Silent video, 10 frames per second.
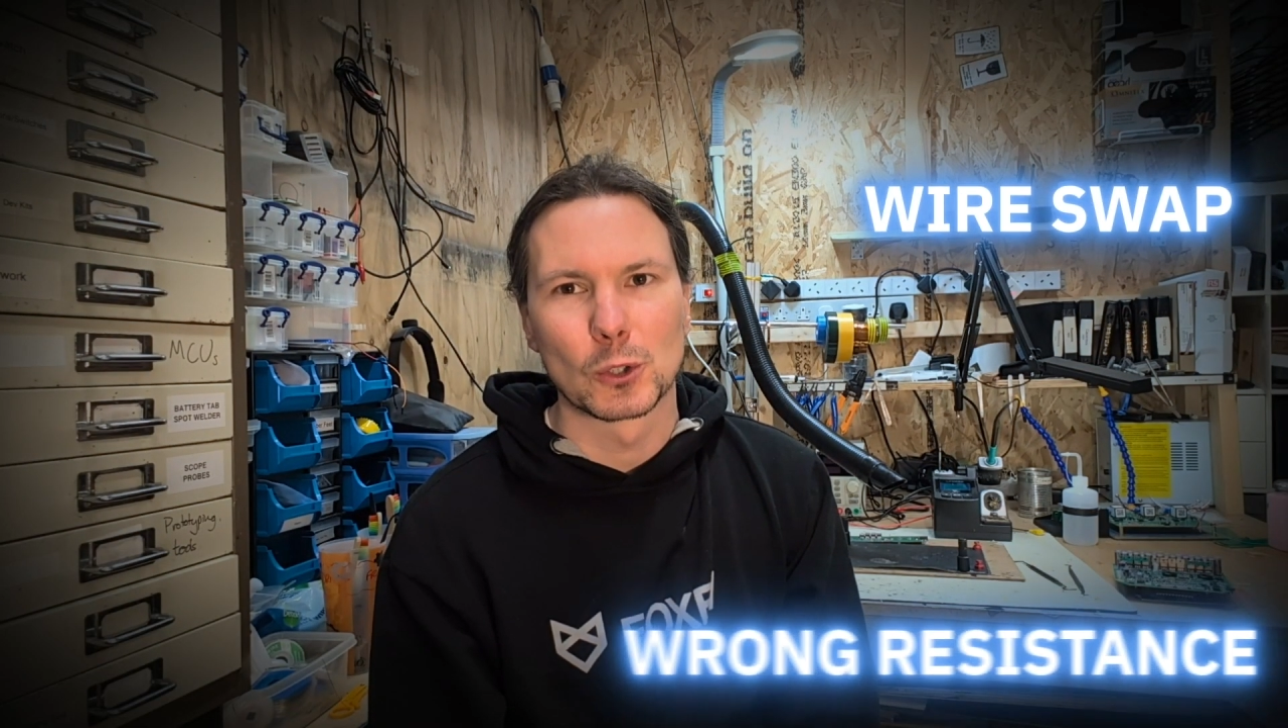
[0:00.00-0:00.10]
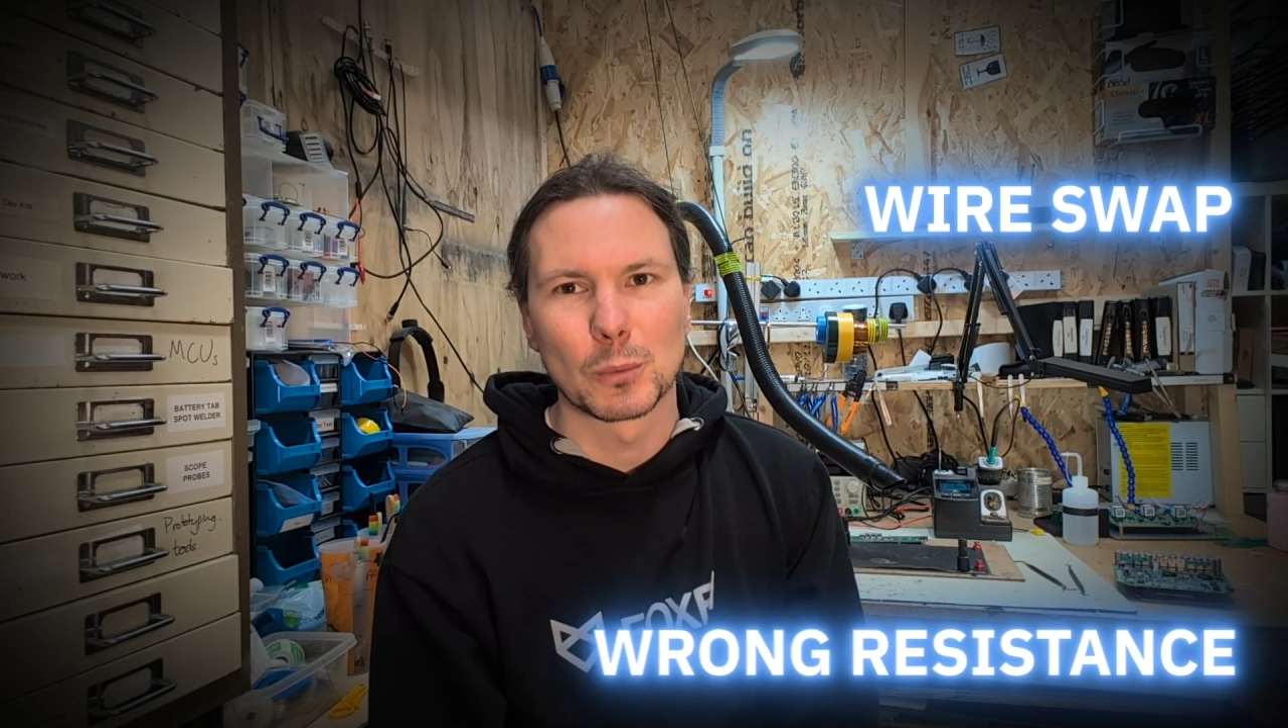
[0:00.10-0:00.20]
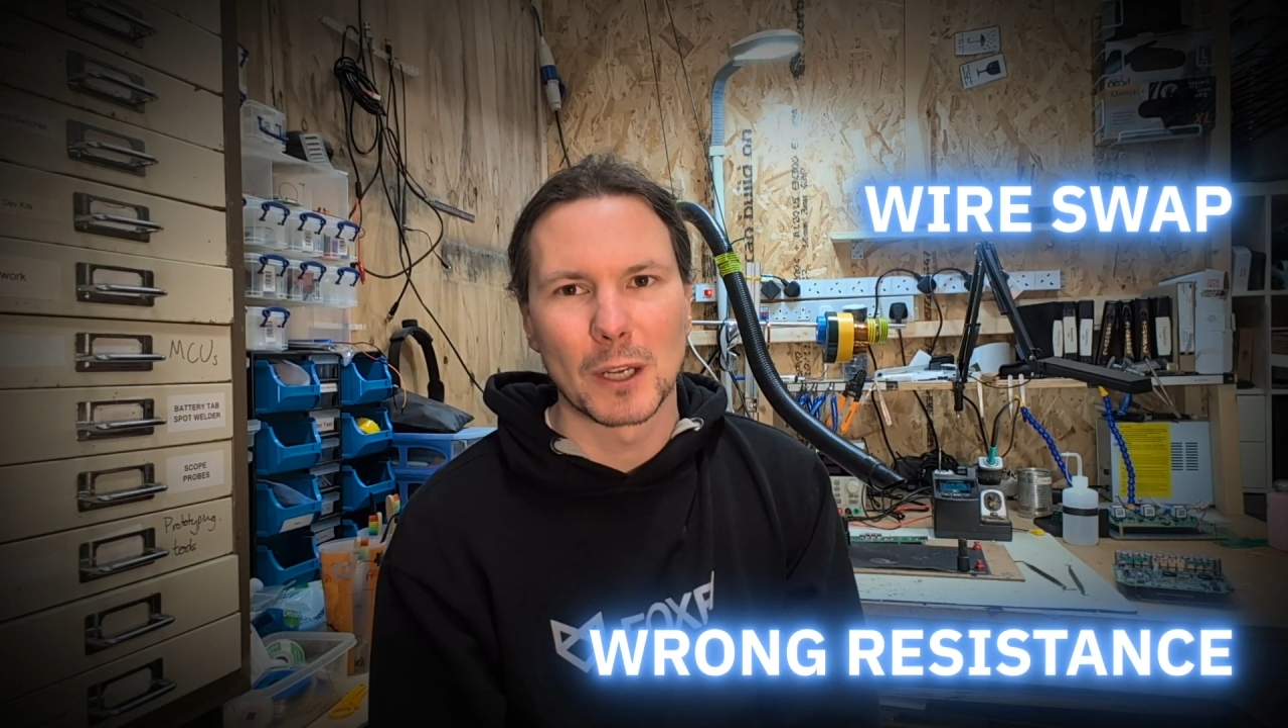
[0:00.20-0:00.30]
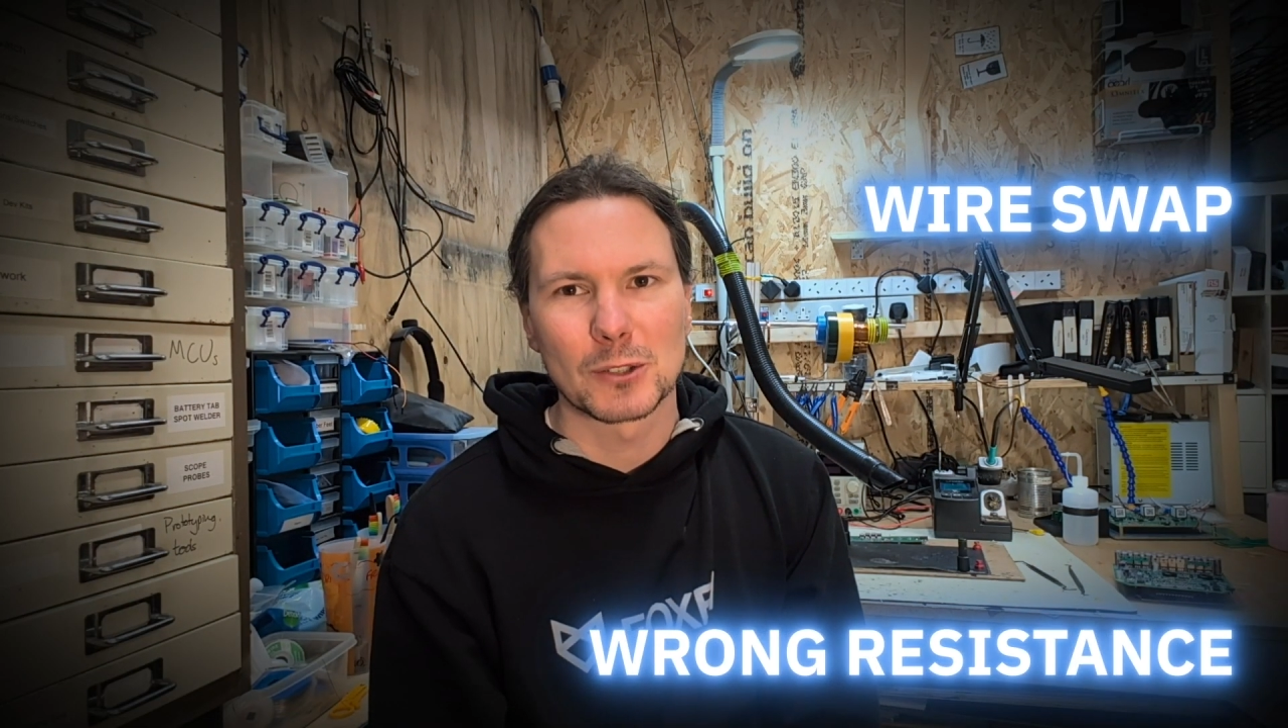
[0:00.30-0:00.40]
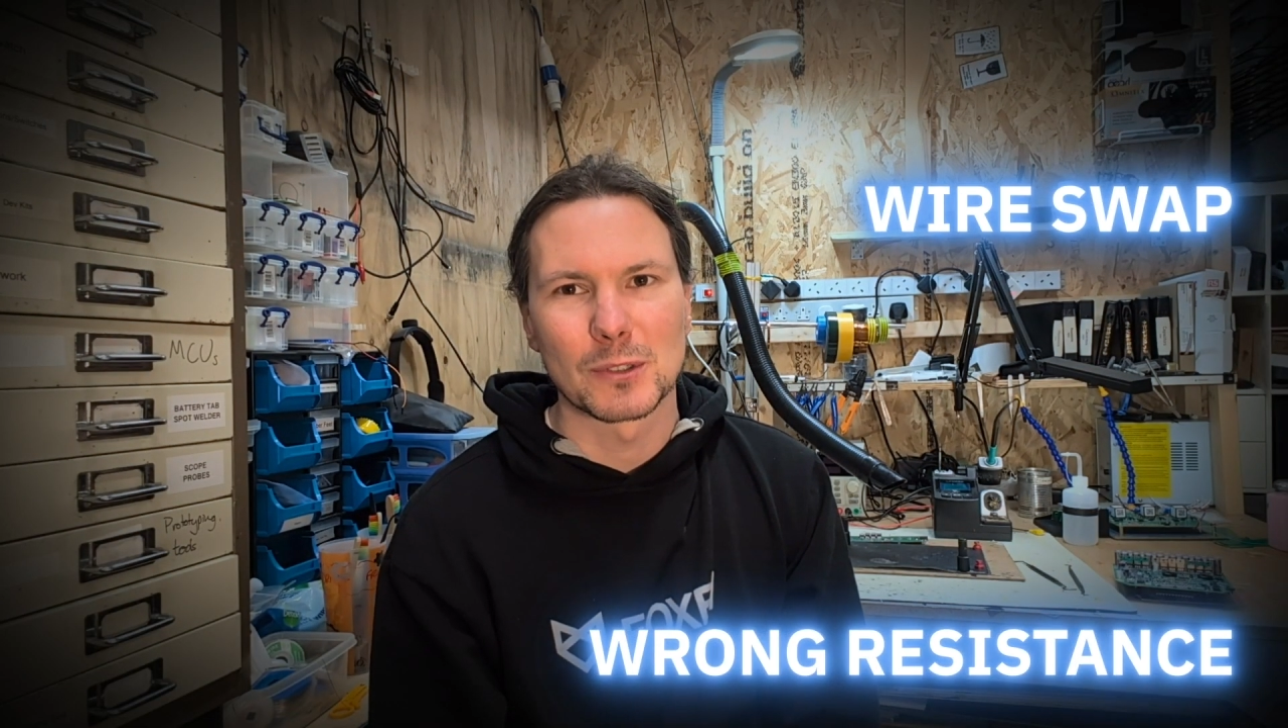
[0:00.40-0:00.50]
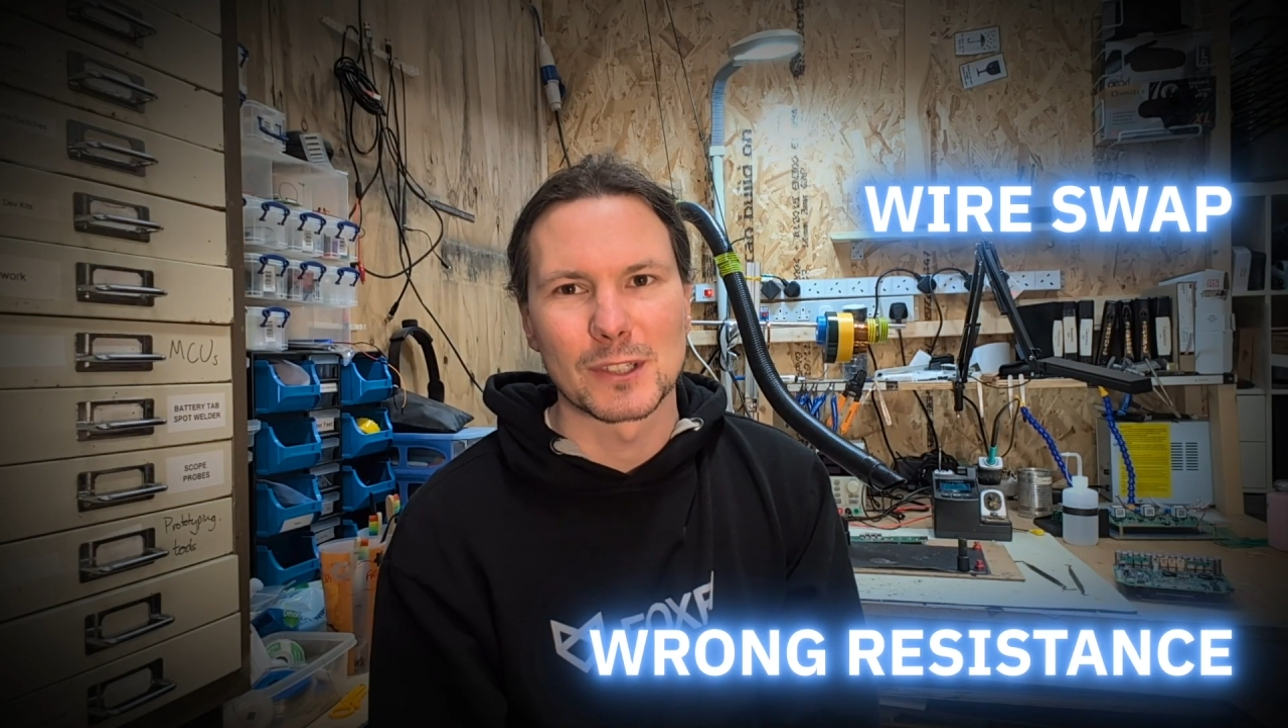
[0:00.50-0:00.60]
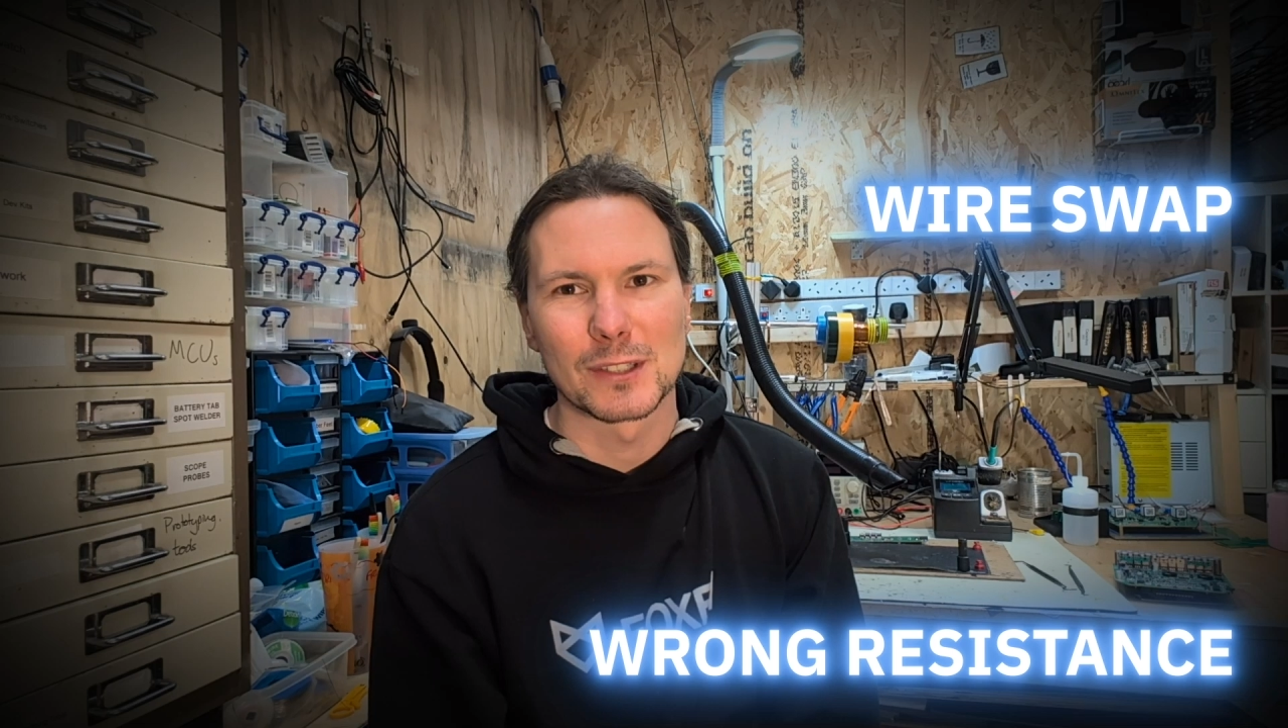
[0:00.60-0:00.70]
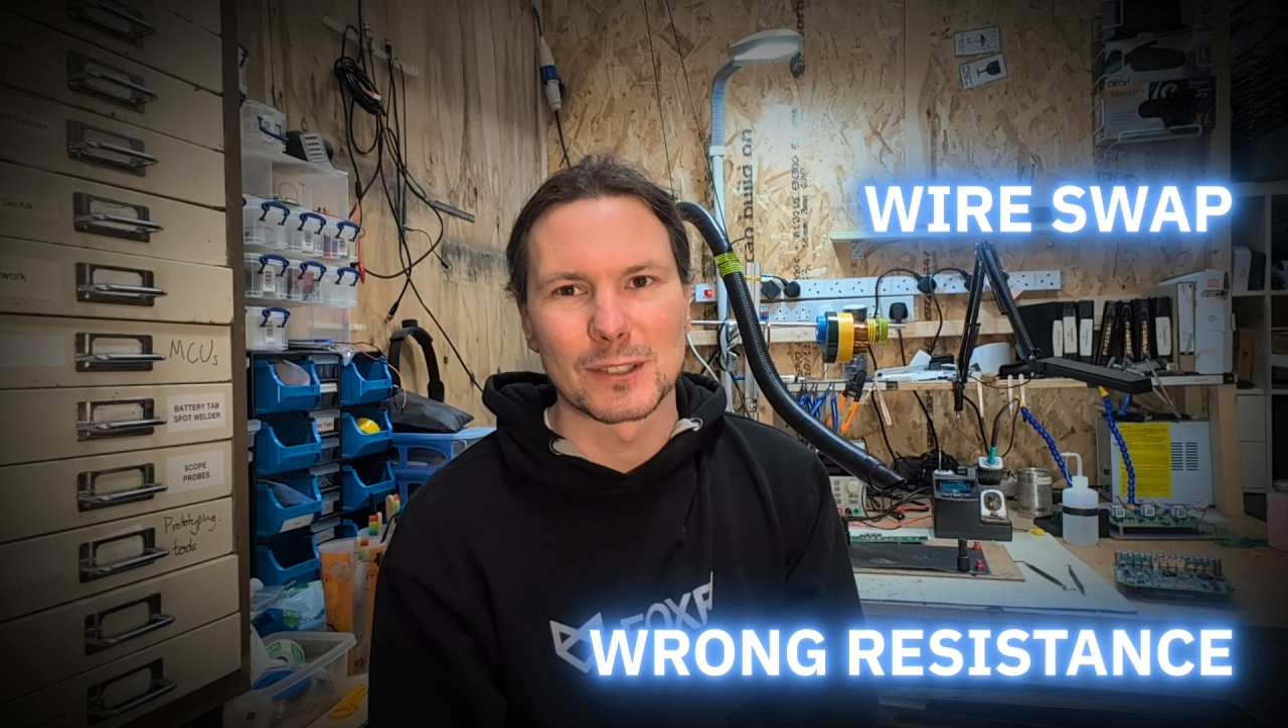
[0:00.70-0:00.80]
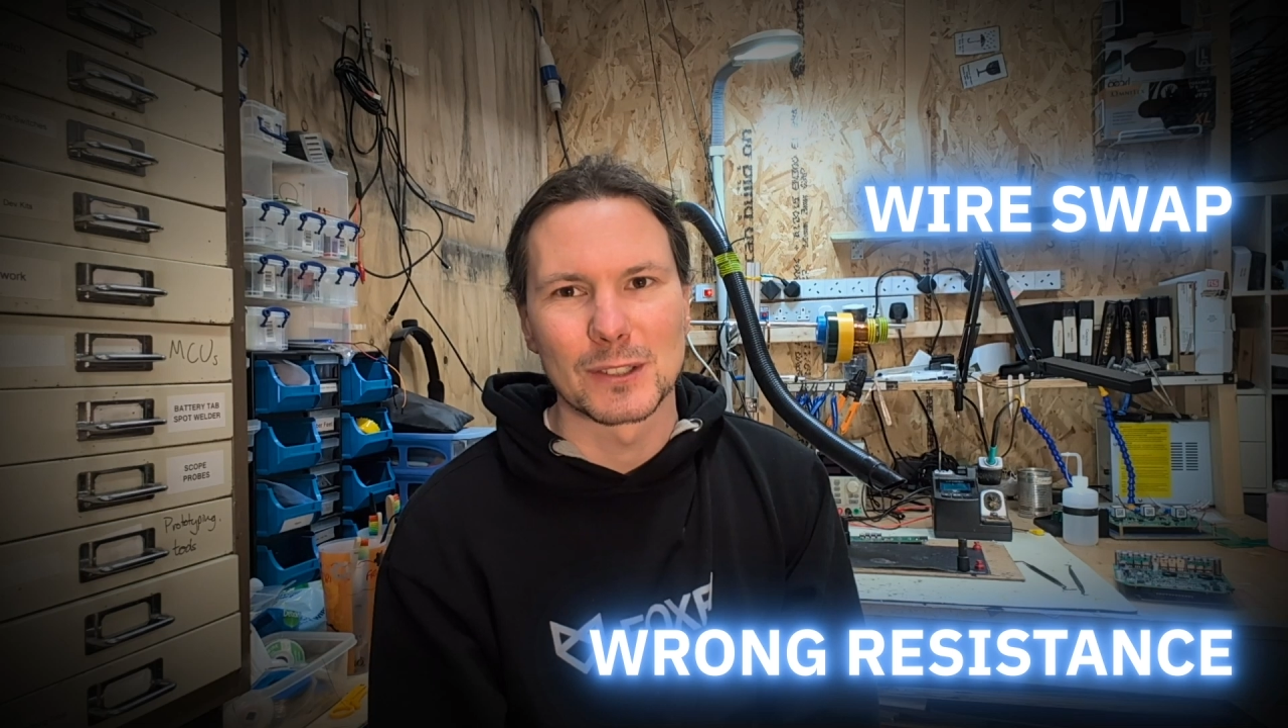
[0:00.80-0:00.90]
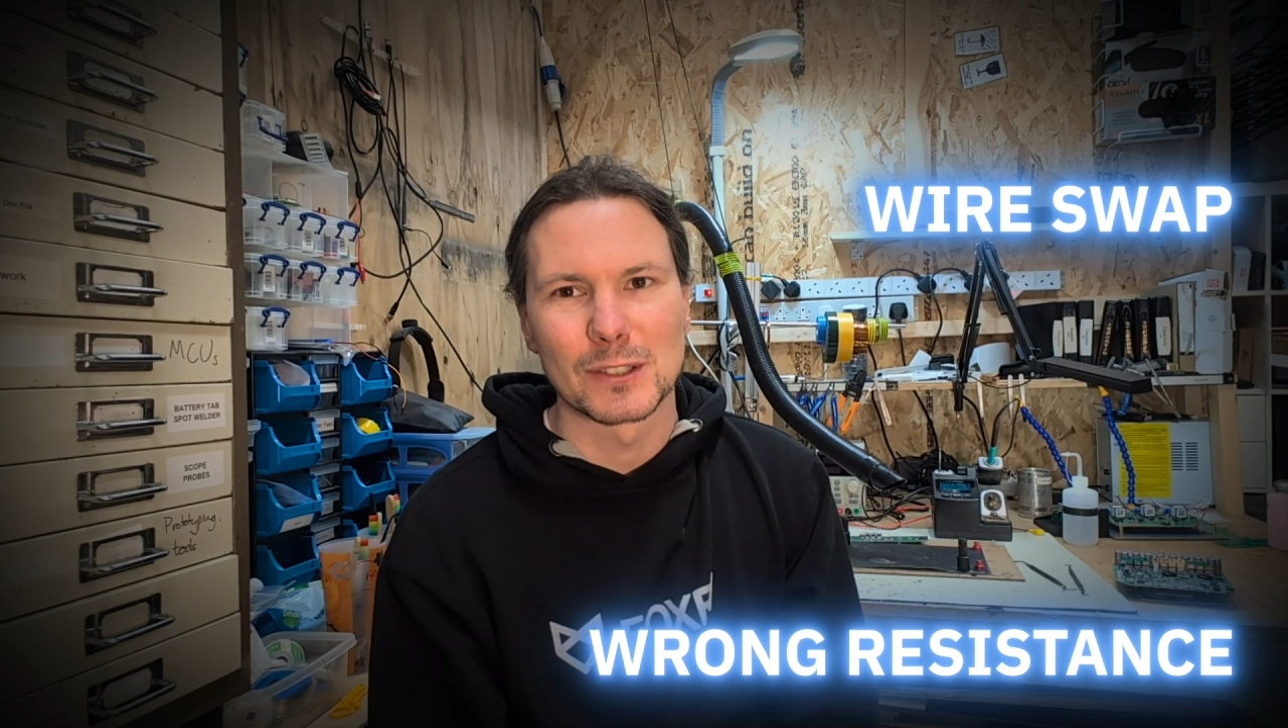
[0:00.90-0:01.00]
too much
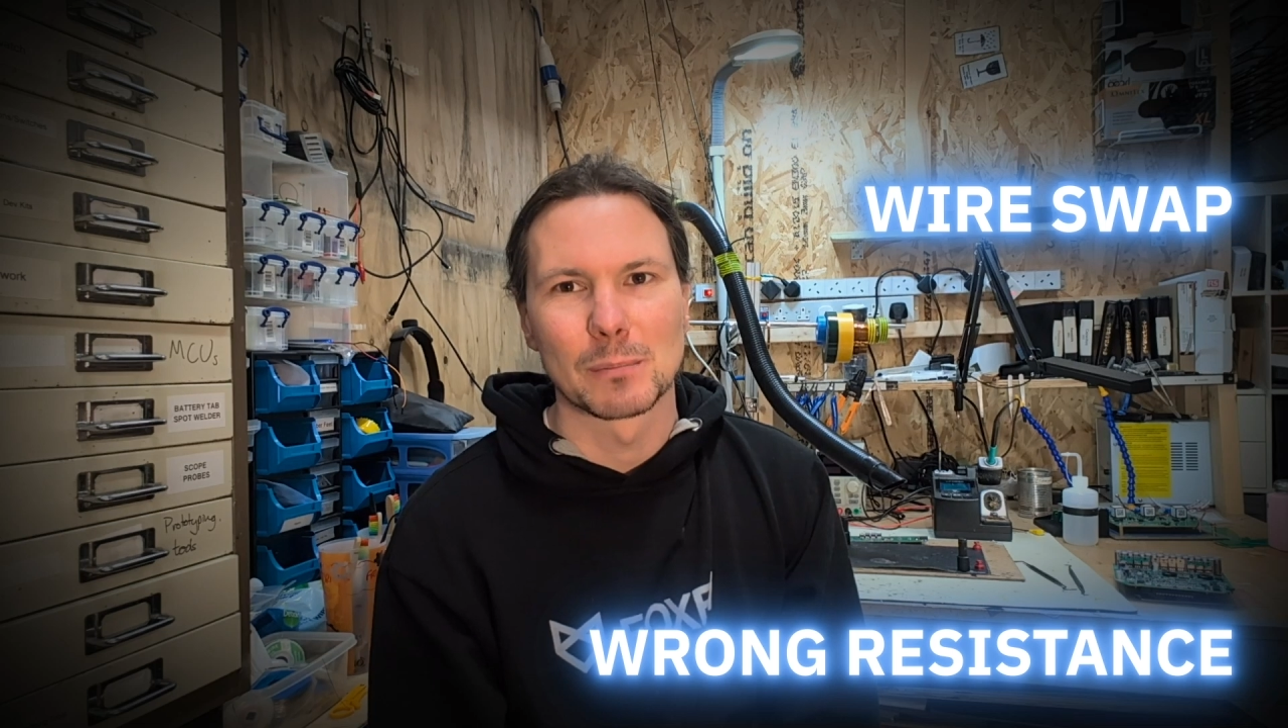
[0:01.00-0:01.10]
resistance,